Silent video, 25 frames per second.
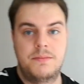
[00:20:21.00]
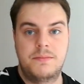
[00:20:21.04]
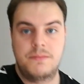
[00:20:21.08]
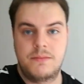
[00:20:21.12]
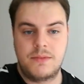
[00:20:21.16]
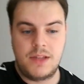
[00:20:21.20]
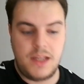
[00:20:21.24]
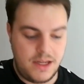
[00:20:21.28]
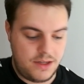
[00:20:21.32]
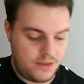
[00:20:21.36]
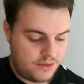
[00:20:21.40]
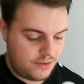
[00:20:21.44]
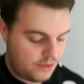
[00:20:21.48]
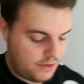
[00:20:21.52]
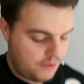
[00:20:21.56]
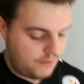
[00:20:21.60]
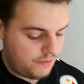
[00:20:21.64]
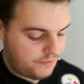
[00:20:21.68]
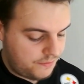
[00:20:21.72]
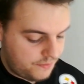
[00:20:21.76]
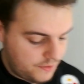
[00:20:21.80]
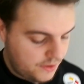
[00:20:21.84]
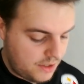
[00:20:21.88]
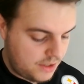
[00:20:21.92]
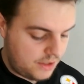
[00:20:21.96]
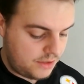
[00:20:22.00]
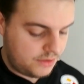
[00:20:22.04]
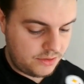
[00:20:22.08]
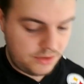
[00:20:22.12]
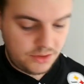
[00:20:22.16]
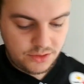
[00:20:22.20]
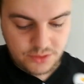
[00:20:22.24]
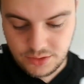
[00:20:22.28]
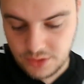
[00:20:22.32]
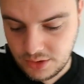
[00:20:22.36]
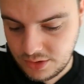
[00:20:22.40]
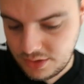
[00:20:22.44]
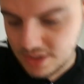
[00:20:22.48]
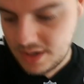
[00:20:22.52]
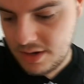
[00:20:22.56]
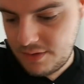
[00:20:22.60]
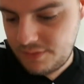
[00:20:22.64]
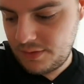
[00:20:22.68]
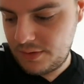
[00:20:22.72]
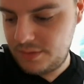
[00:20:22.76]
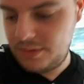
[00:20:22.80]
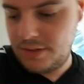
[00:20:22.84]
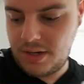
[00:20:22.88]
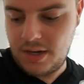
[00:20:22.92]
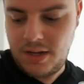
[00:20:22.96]
It's the first Sunday
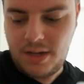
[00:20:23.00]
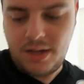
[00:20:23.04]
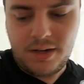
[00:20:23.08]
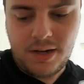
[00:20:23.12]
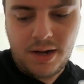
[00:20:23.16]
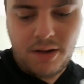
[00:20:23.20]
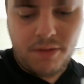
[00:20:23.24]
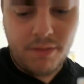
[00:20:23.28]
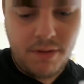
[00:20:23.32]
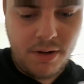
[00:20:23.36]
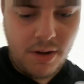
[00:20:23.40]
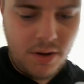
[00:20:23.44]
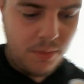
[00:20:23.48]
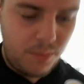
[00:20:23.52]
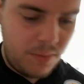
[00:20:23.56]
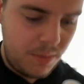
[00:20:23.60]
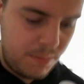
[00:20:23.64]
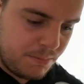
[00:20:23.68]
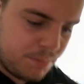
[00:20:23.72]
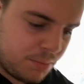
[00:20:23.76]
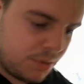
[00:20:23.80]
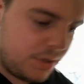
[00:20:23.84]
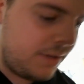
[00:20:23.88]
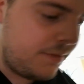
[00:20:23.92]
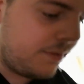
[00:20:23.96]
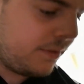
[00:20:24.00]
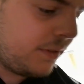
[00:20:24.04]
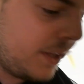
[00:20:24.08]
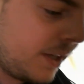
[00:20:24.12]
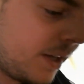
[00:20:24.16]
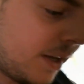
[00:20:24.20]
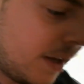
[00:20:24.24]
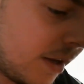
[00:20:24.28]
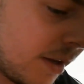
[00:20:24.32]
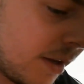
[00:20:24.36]
fun day. Now, I know we briefly,